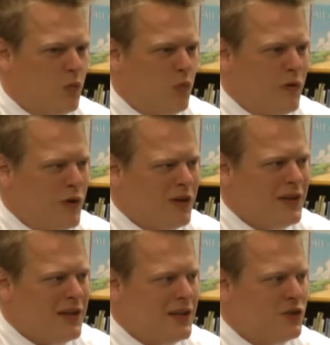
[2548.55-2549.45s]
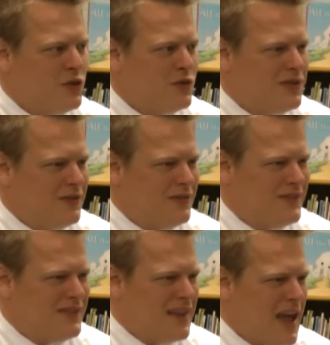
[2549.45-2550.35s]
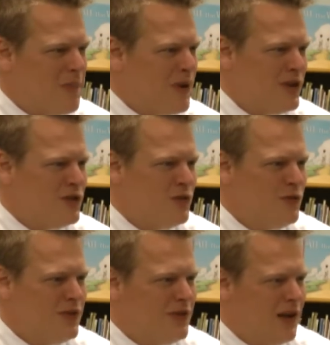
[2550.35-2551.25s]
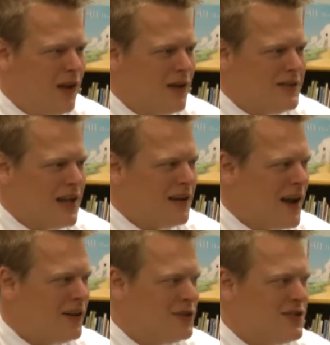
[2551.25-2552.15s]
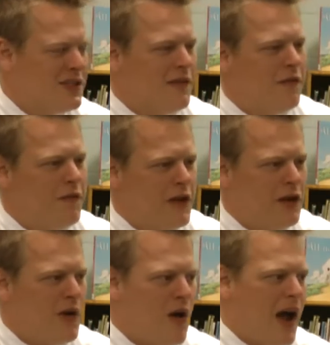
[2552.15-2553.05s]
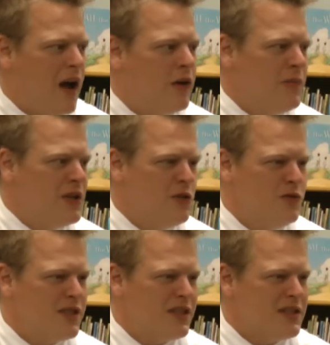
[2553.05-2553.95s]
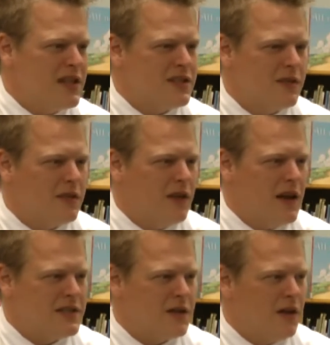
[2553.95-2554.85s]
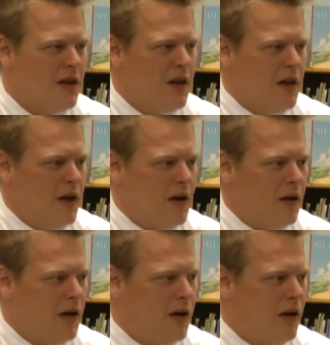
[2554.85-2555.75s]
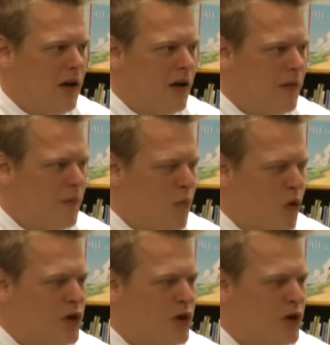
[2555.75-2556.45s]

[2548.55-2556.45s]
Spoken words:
we really need to tap into technologies and figure out how to be using this as a more